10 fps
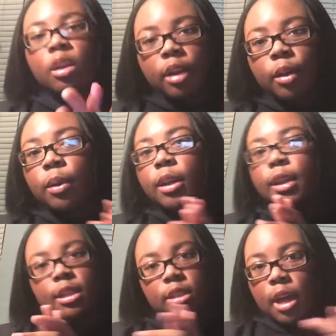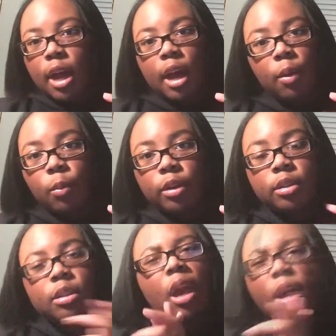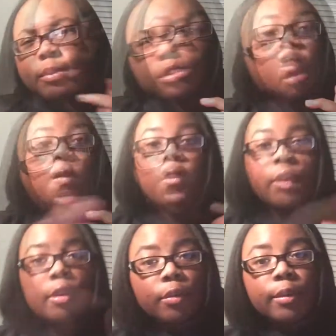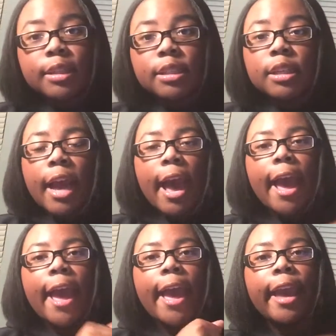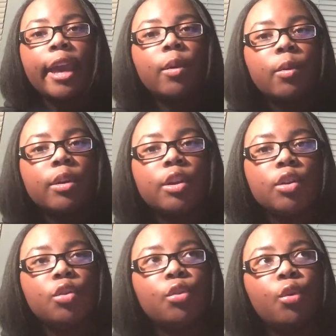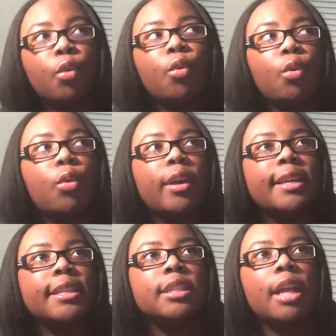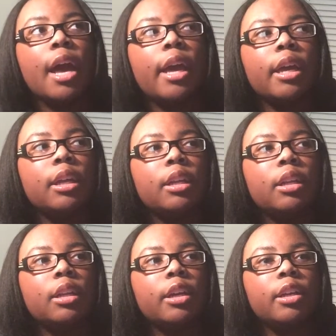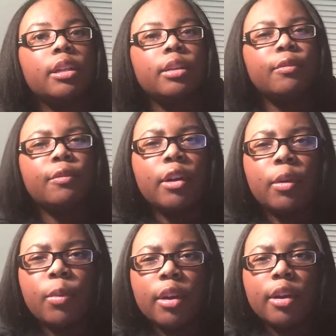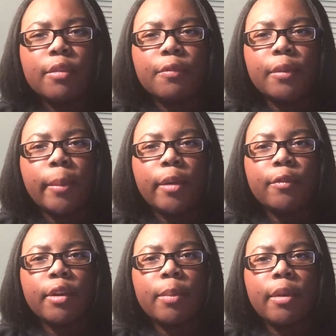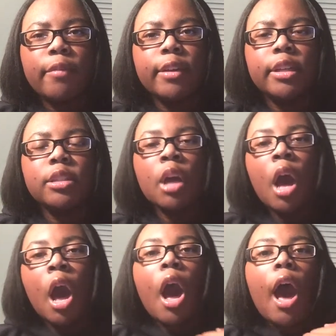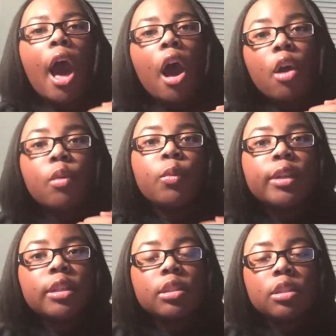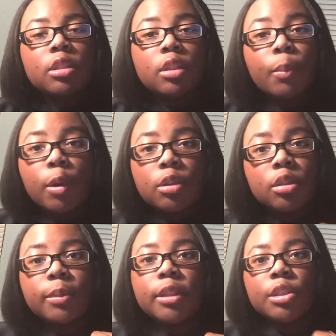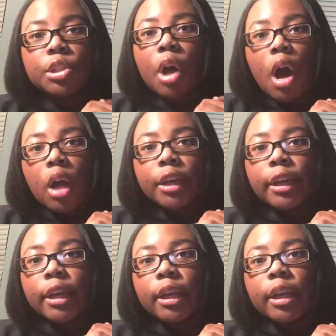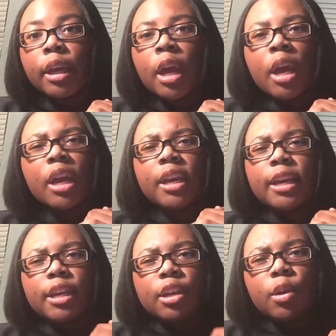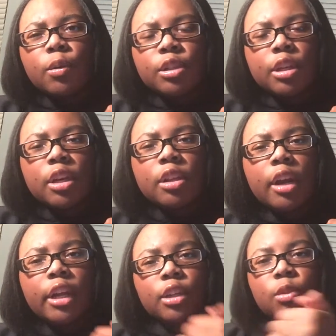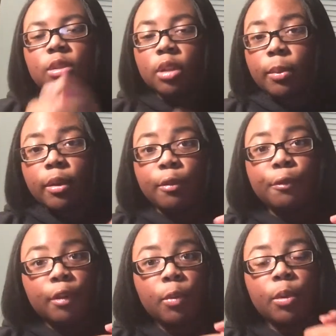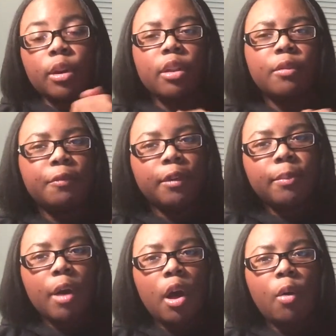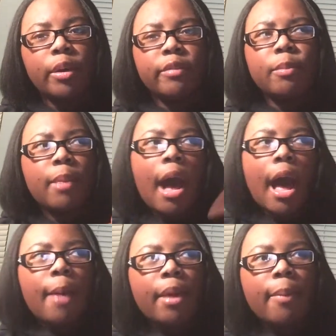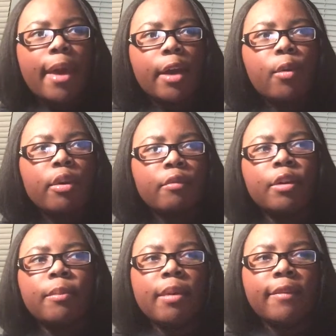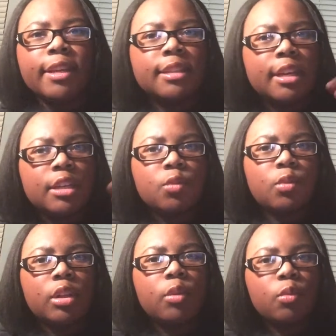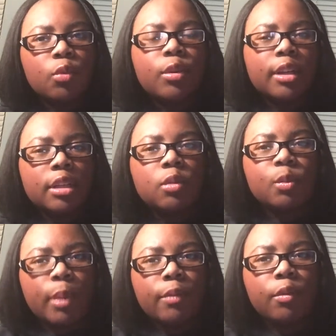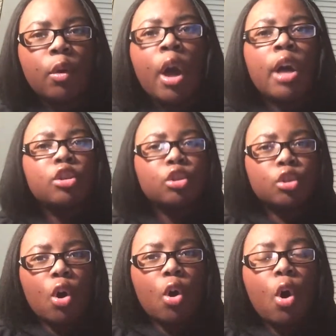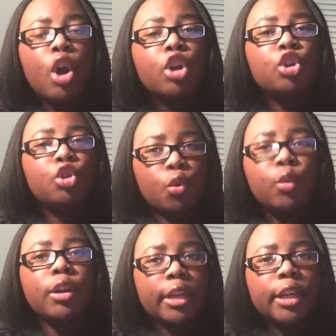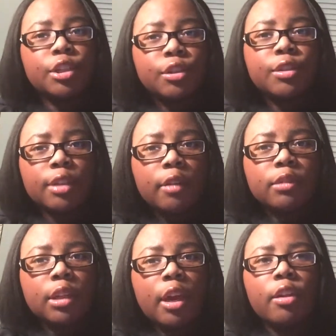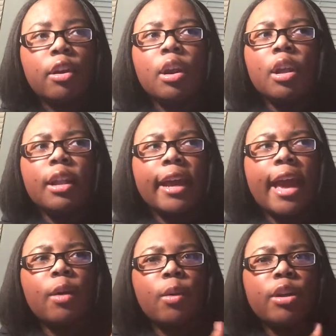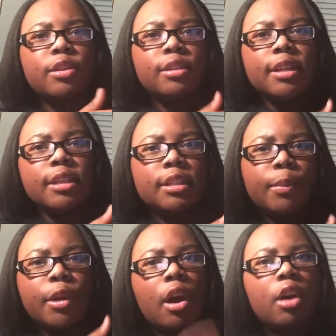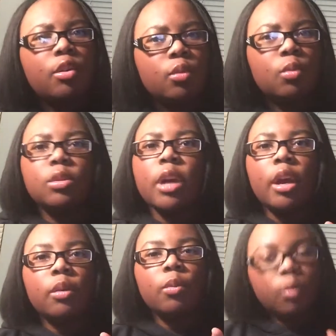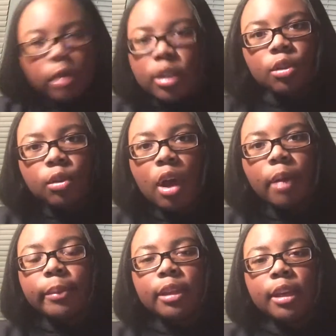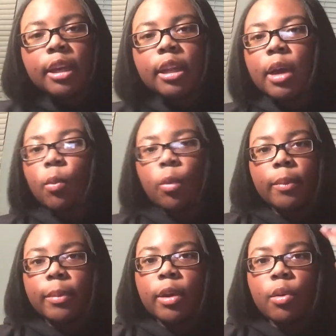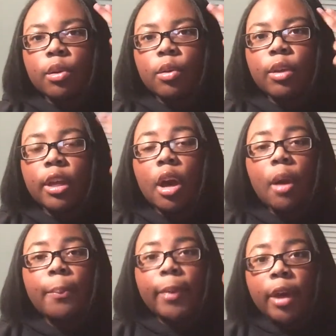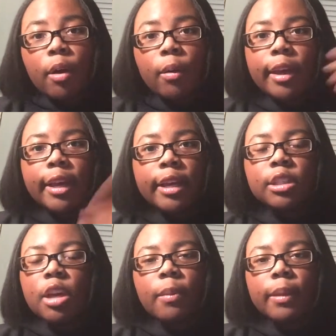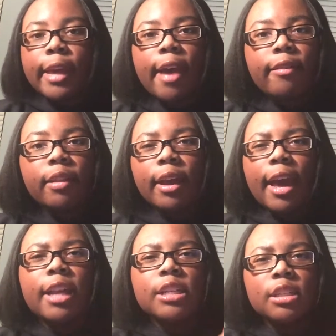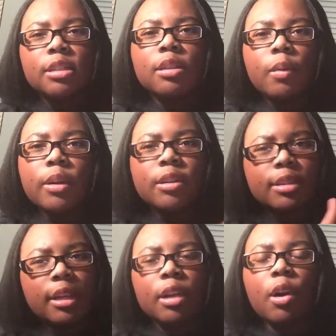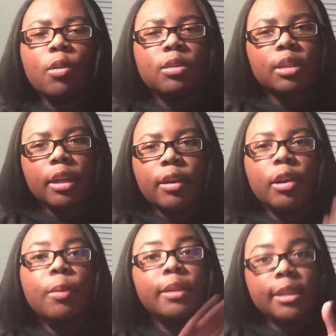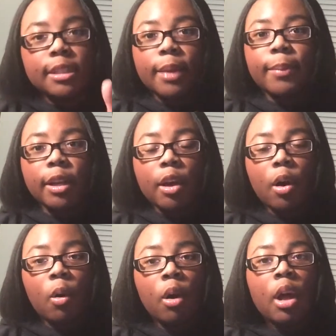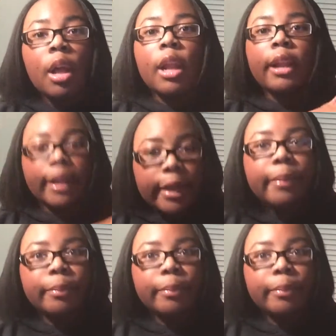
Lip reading: No, that's not how it works. I'm sorry. Fourth reason, I hate when a dude is like literally flirting with another female in front of my face. How are we supposed to be talking and getting to know each other and you sitting up here flirting with another female even behind my back or in front of my face? That is really rude and disrespectful. So you need to get yourself together. Like, I don't understand some of y'all dudes. Like, what do y'all be thinking? Like, what be going on in y'all BO heads y'all be having? Like, I just don't understand the whole scenario. Please let me know. Let